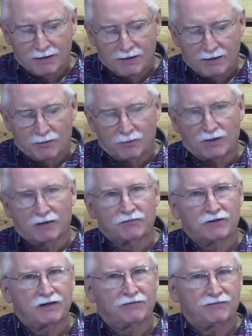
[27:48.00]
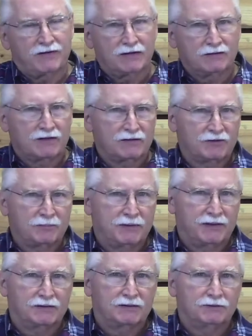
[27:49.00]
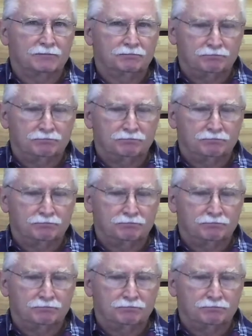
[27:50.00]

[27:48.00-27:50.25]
Whenever they failed, they repented.